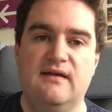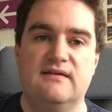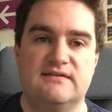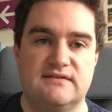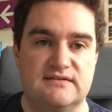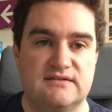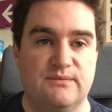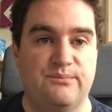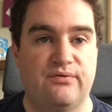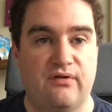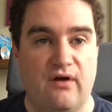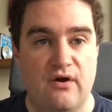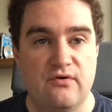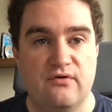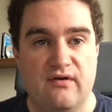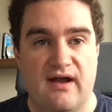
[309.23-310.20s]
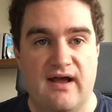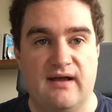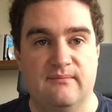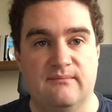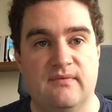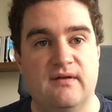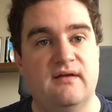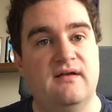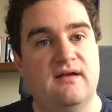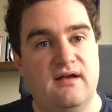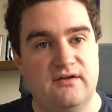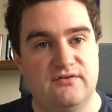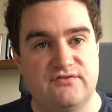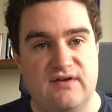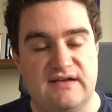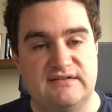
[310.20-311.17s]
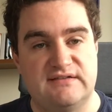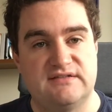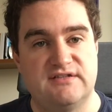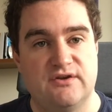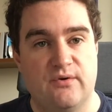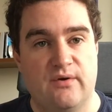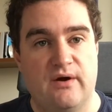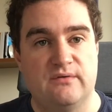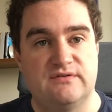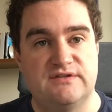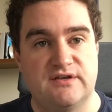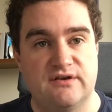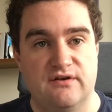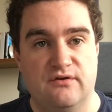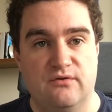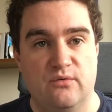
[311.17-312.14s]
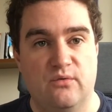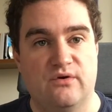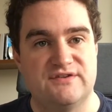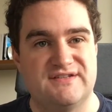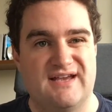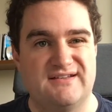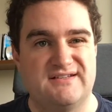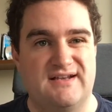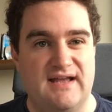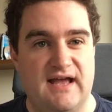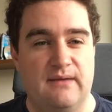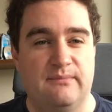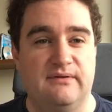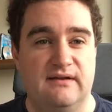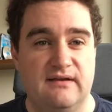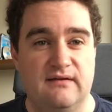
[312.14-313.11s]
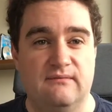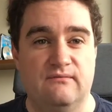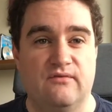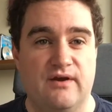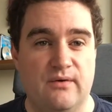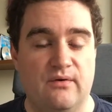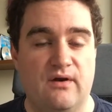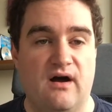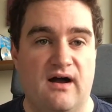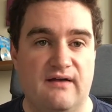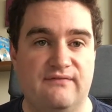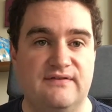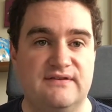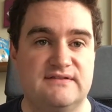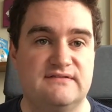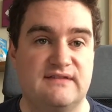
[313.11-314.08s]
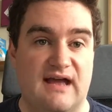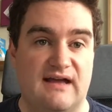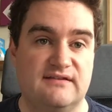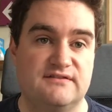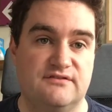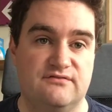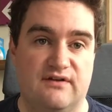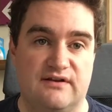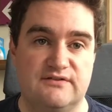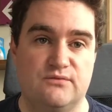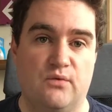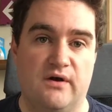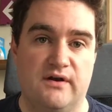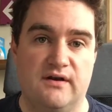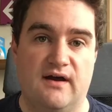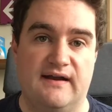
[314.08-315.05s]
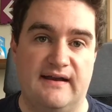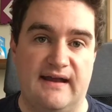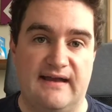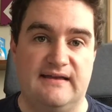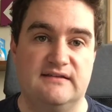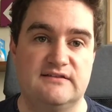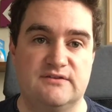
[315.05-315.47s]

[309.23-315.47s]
So to program address 202, what's actually happening in real life is that's address 198.